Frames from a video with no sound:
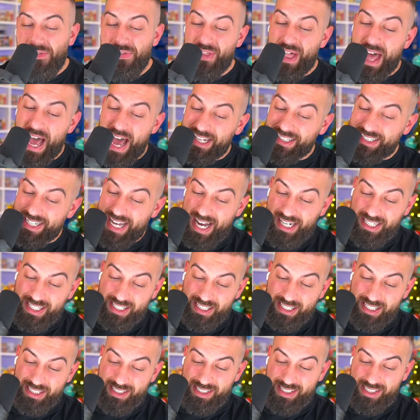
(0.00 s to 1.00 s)
That's
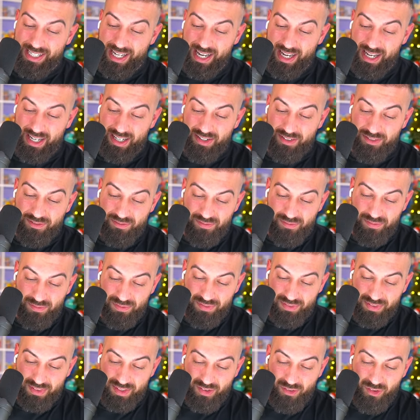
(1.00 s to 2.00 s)
actually insane.
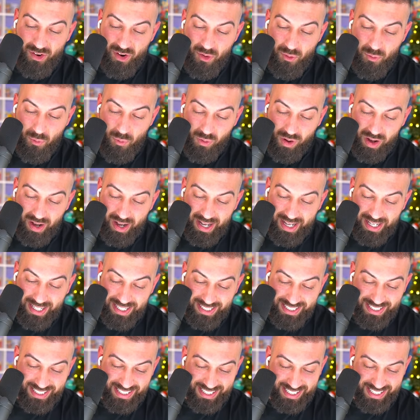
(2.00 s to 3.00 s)

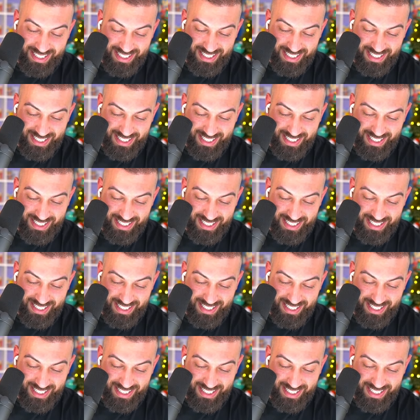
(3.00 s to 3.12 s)
What?